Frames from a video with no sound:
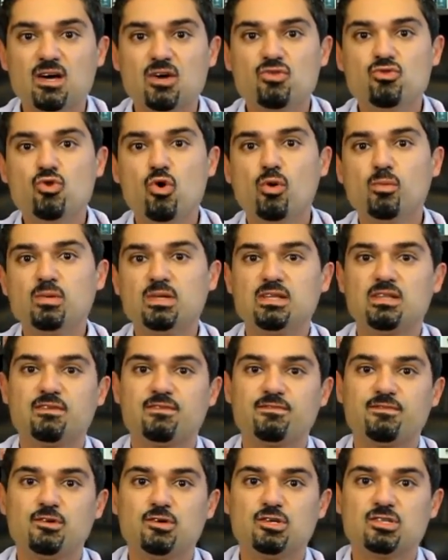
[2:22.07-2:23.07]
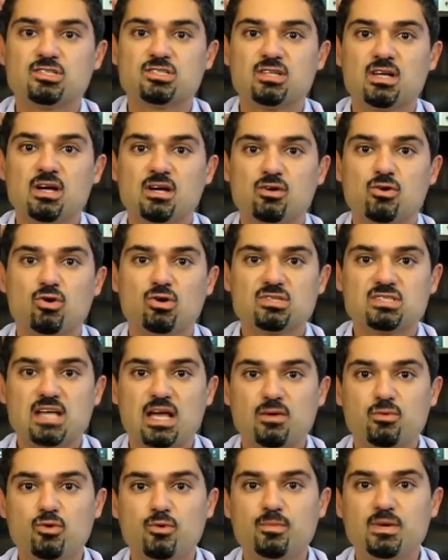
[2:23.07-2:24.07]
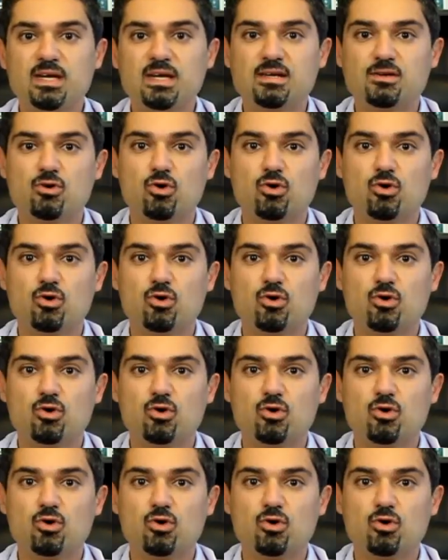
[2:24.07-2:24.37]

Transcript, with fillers: normally the first court date will be in